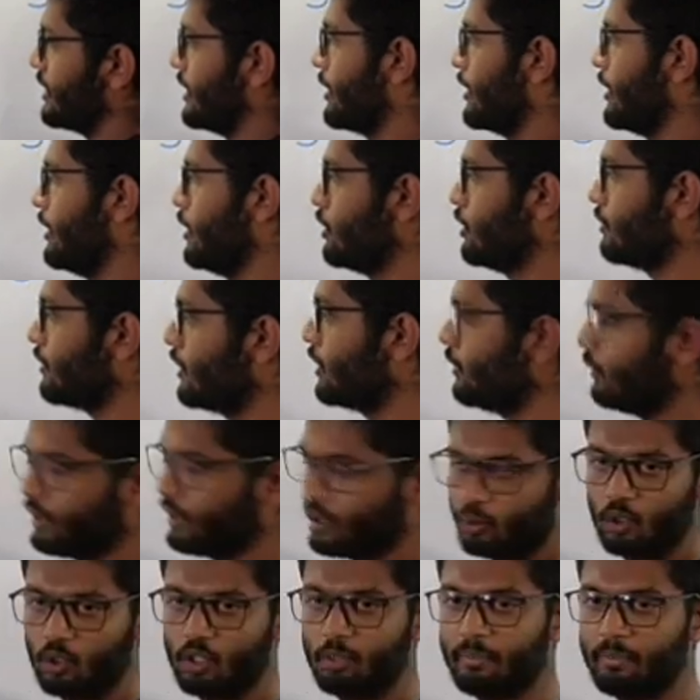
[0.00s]
salary into 5
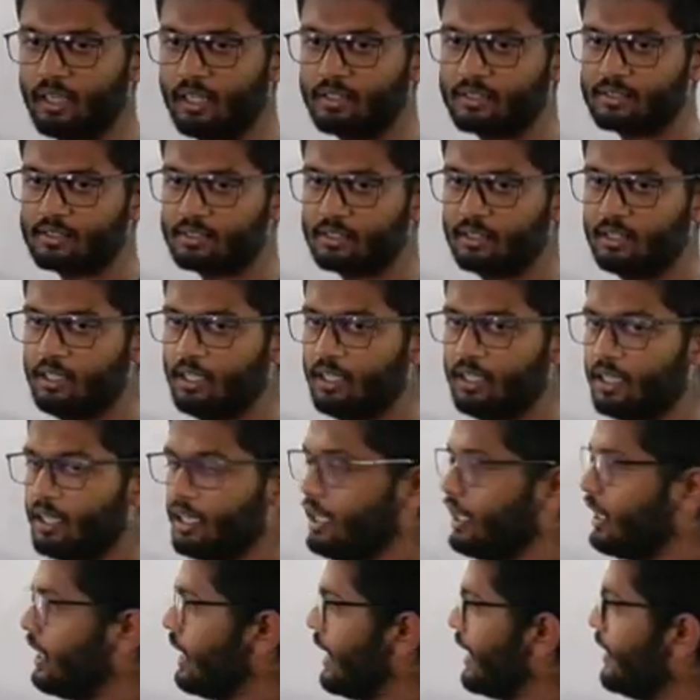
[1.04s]
equal parts.
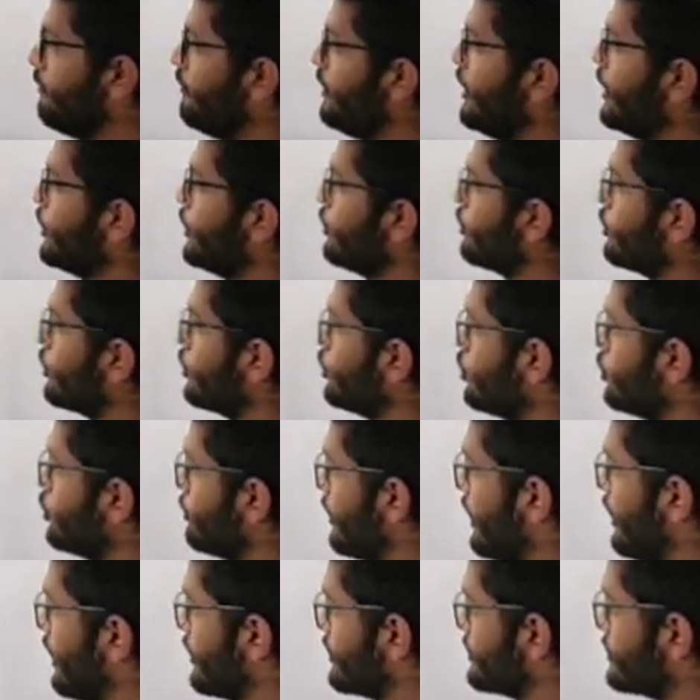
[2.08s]
And we took
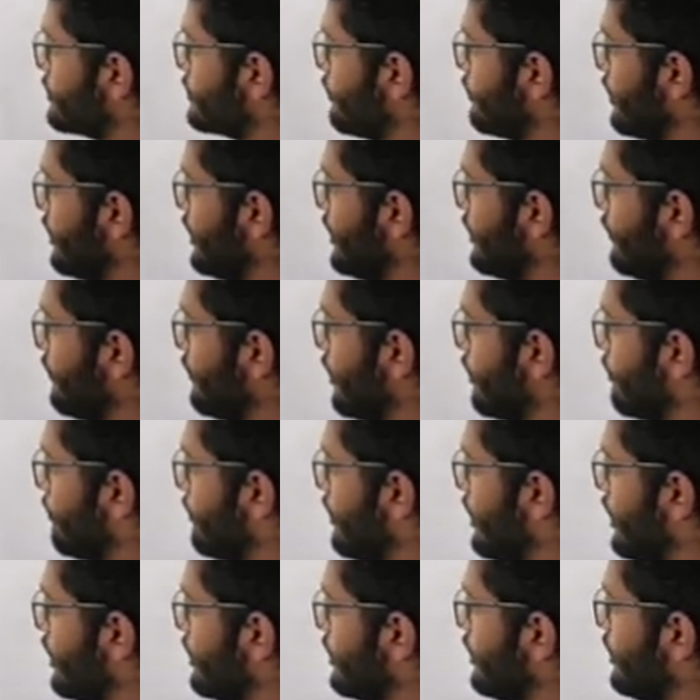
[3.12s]
2 parts. Here one
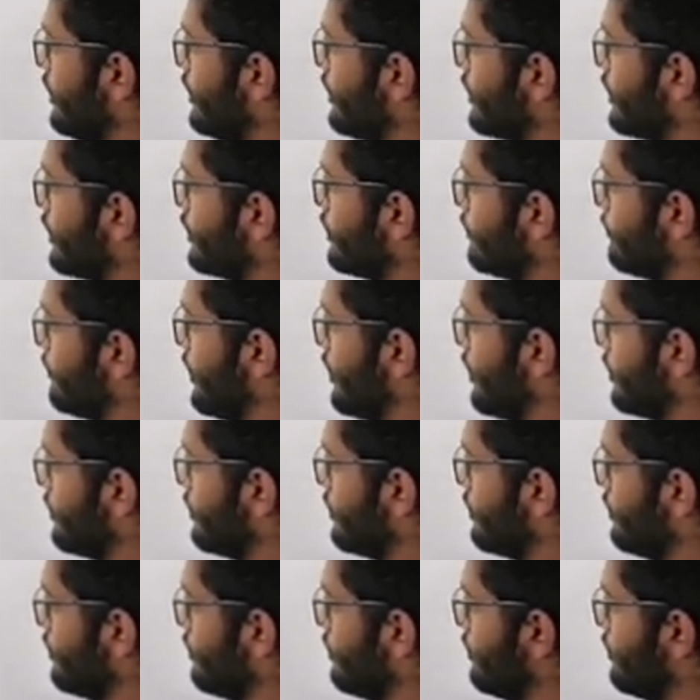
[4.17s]
part, here another part.